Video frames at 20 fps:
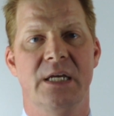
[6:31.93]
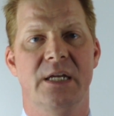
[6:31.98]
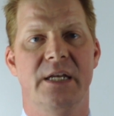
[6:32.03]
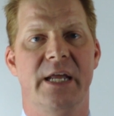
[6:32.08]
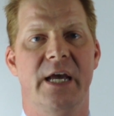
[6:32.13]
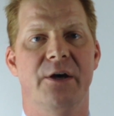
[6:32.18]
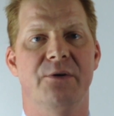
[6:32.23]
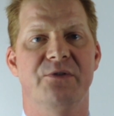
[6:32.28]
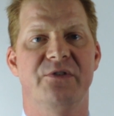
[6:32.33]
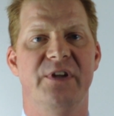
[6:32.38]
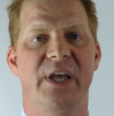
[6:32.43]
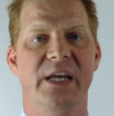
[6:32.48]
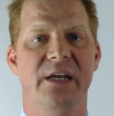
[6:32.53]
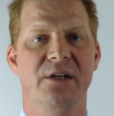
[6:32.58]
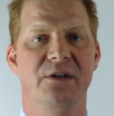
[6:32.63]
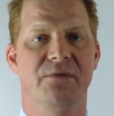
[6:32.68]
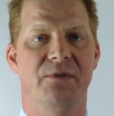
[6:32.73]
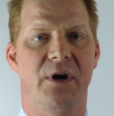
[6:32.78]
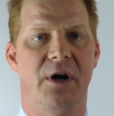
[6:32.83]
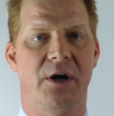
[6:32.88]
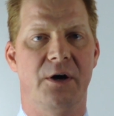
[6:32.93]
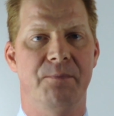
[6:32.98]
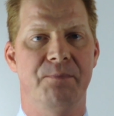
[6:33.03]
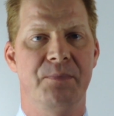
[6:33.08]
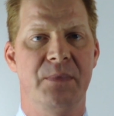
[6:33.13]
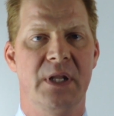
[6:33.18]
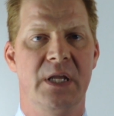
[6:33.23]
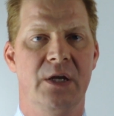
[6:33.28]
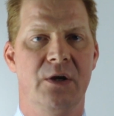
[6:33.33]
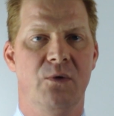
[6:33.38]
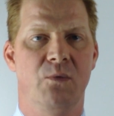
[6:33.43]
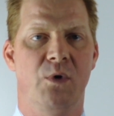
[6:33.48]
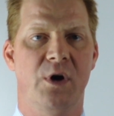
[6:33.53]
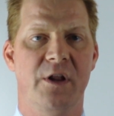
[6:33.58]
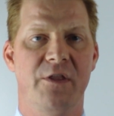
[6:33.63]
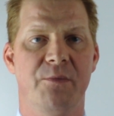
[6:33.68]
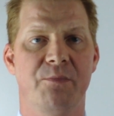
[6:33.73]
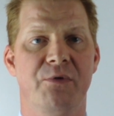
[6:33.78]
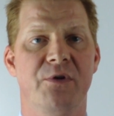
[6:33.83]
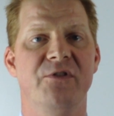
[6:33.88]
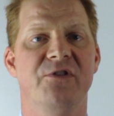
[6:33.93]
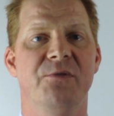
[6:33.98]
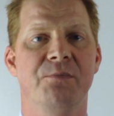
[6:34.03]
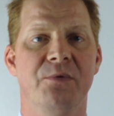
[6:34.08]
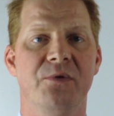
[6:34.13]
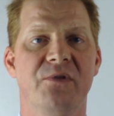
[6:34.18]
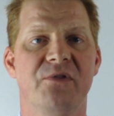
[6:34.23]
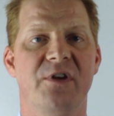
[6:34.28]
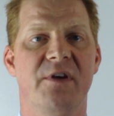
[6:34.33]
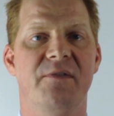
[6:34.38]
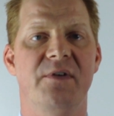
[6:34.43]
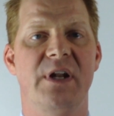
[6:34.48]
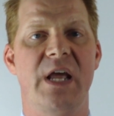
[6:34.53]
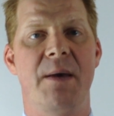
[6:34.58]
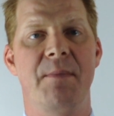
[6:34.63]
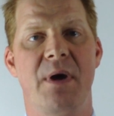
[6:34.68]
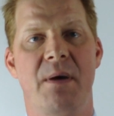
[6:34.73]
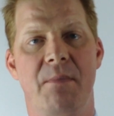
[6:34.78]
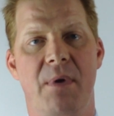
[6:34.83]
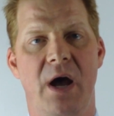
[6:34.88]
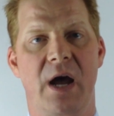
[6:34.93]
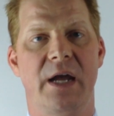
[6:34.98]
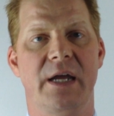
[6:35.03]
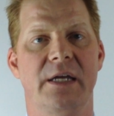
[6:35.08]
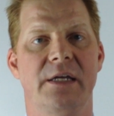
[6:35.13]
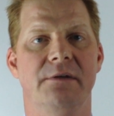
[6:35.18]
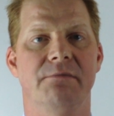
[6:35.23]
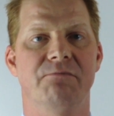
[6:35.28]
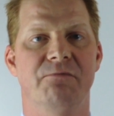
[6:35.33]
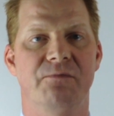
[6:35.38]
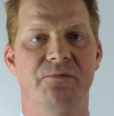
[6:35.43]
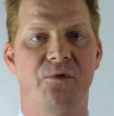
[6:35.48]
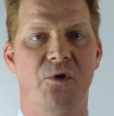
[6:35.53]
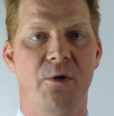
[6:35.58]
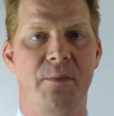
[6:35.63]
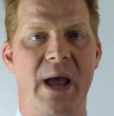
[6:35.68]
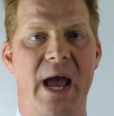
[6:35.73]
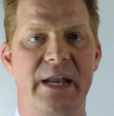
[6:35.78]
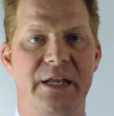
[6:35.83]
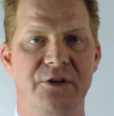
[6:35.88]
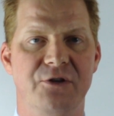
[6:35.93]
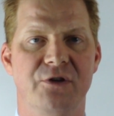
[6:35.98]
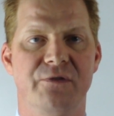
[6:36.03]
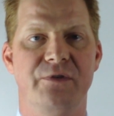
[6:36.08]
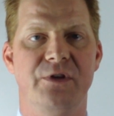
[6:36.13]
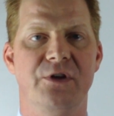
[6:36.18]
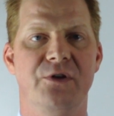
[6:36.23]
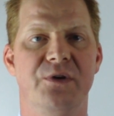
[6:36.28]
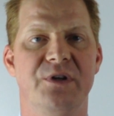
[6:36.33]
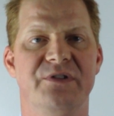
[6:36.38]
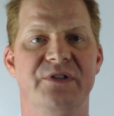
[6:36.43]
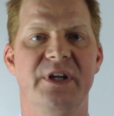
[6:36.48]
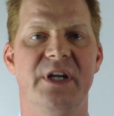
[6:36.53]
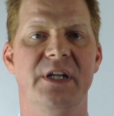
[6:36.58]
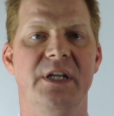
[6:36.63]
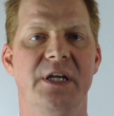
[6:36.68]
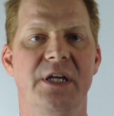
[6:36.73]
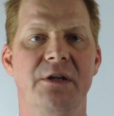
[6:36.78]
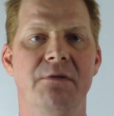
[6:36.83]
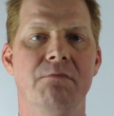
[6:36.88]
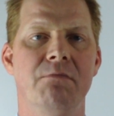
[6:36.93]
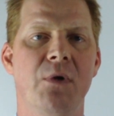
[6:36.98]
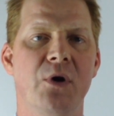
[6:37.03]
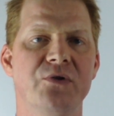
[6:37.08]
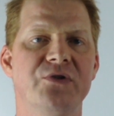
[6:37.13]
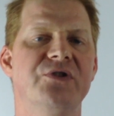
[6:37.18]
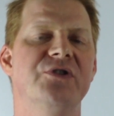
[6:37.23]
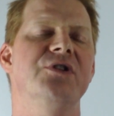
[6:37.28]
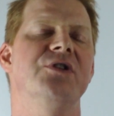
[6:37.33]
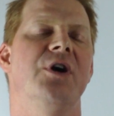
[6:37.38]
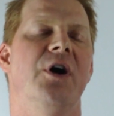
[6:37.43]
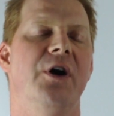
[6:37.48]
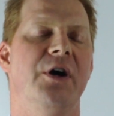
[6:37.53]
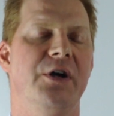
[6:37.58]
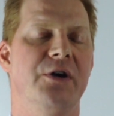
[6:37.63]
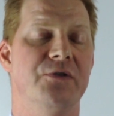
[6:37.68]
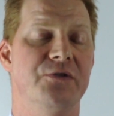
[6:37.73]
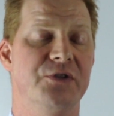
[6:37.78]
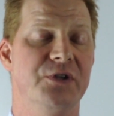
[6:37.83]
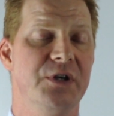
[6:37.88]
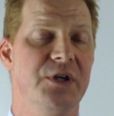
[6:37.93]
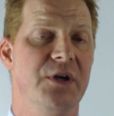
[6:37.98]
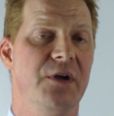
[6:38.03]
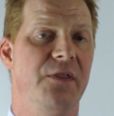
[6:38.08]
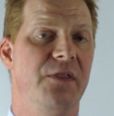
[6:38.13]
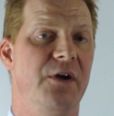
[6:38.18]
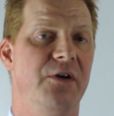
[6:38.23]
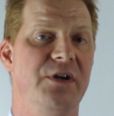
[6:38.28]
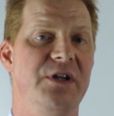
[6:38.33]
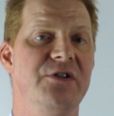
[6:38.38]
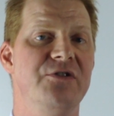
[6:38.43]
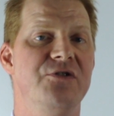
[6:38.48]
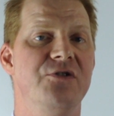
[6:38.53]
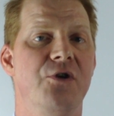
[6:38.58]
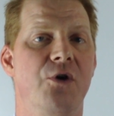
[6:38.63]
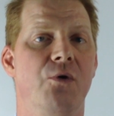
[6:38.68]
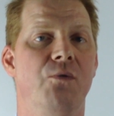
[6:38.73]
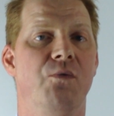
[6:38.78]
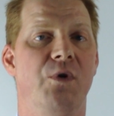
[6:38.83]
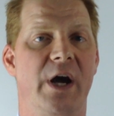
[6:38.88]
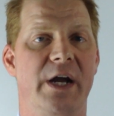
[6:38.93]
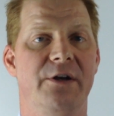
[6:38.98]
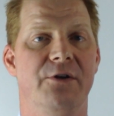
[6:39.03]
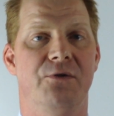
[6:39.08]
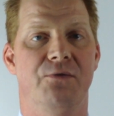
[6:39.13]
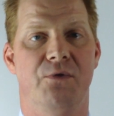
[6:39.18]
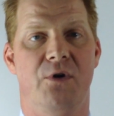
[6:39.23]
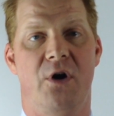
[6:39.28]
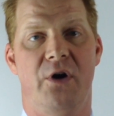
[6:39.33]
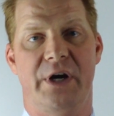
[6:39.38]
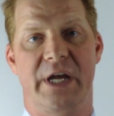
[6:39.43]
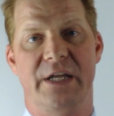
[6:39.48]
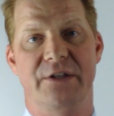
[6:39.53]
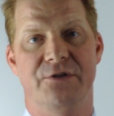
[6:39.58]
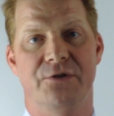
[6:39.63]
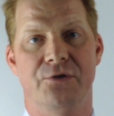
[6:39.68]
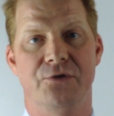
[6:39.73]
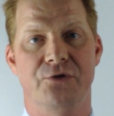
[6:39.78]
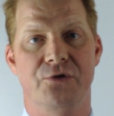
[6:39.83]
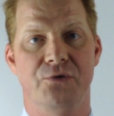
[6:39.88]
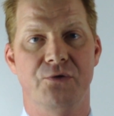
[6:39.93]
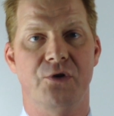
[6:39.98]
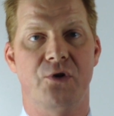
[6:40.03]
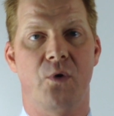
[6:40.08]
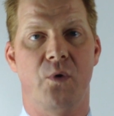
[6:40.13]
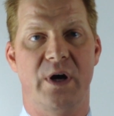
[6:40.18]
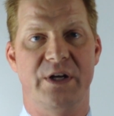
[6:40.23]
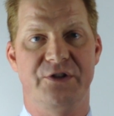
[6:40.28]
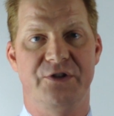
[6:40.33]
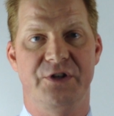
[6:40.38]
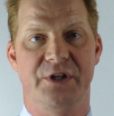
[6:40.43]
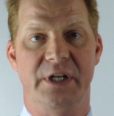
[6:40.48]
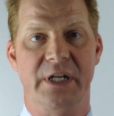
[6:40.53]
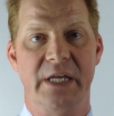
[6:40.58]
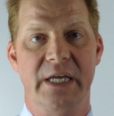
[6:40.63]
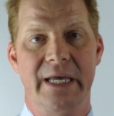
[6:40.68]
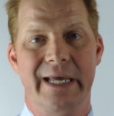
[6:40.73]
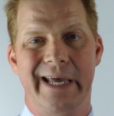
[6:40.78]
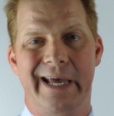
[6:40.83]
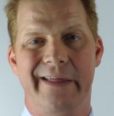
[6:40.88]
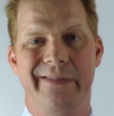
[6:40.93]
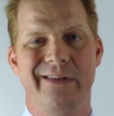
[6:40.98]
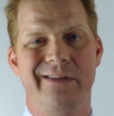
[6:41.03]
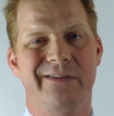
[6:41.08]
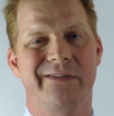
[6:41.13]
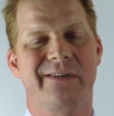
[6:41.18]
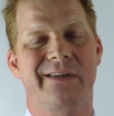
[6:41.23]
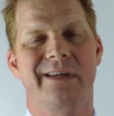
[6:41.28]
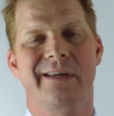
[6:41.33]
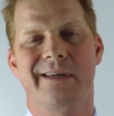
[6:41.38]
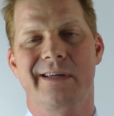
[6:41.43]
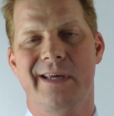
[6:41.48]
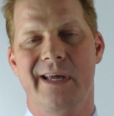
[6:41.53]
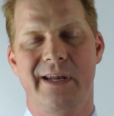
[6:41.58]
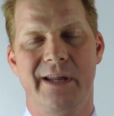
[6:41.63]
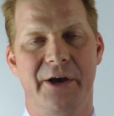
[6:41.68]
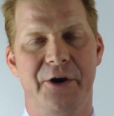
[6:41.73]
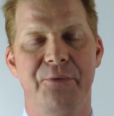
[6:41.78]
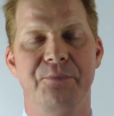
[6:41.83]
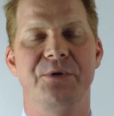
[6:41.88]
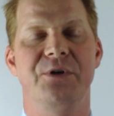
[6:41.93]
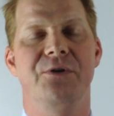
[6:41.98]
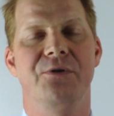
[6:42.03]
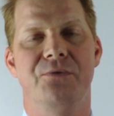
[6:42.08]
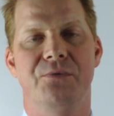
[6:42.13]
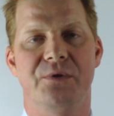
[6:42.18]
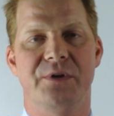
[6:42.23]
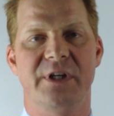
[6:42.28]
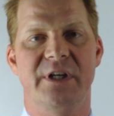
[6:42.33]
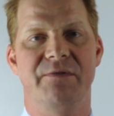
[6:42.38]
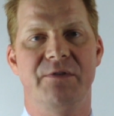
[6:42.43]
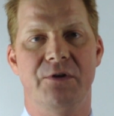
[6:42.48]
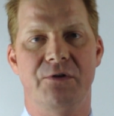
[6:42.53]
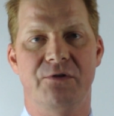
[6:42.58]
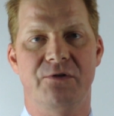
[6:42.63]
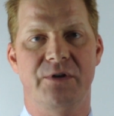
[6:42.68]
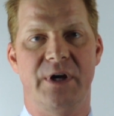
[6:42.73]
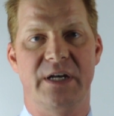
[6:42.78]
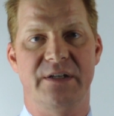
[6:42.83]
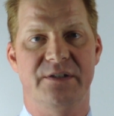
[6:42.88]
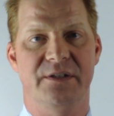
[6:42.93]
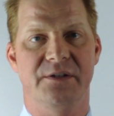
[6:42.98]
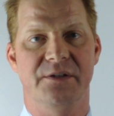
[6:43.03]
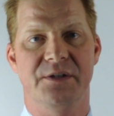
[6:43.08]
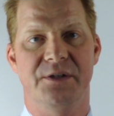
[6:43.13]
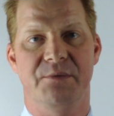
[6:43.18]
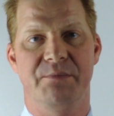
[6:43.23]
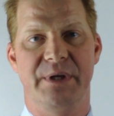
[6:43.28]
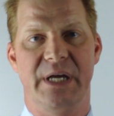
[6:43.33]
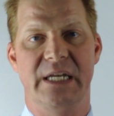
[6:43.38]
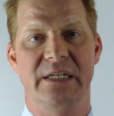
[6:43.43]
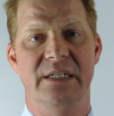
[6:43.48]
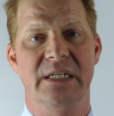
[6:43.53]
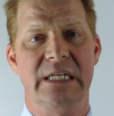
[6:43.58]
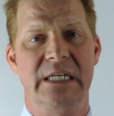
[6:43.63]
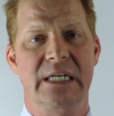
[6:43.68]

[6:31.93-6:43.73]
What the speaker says: Now, second of all, one of the principles of an MMI format interview is that in most scenarios there is no right or wrong answer to the question, and this can help you relieve your stress a little bit.